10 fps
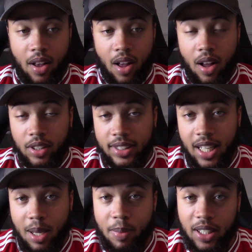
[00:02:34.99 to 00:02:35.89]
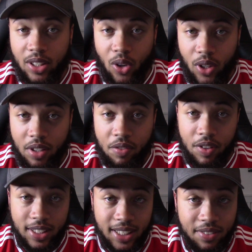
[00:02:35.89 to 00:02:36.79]
Our centre-backs are looking
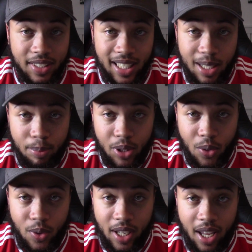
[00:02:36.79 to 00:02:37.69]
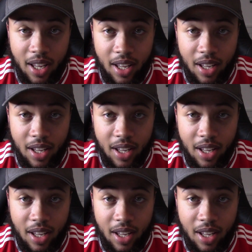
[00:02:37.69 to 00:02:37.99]
thin. See if Saliba don't get